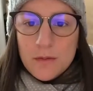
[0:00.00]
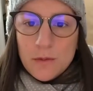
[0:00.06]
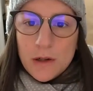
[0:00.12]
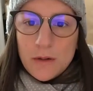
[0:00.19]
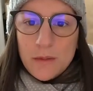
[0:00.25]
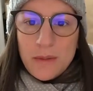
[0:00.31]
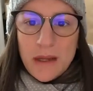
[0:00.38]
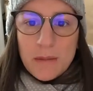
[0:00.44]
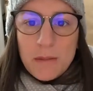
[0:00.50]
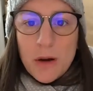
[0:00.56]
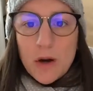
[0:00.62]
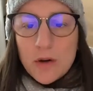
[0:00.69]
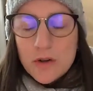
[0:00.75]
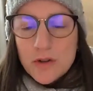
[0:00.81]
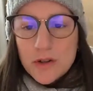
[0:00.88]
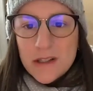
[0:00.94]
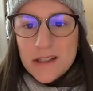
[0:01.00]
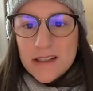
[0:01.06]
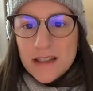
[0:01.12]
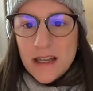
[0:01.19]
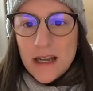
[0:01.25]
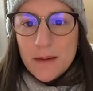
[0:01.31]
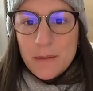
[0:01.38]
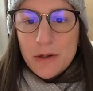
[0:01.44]
One would be a poetry
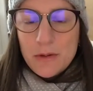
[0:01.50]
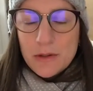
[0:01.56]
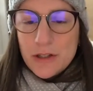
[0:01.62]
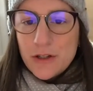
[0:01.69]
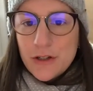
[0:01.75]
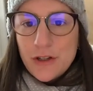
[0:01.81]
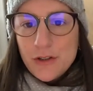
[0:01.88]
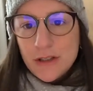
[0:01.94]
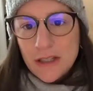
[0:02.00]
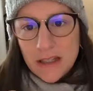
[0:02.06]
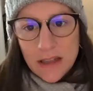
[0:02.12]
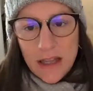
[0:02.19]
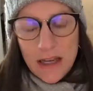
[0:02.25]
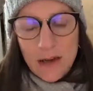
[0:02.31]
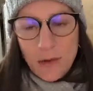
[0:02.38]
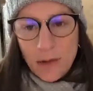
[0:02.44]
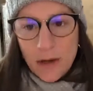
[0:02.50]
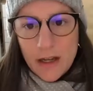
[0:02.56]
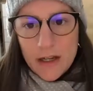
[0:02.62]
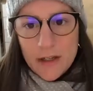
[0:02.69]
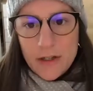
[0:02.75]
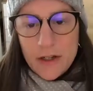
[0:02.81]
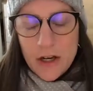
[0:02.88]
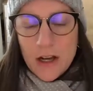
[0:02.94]
slam, in which you're using
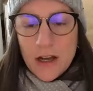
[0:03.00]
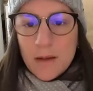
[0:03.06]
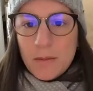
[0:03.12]
language,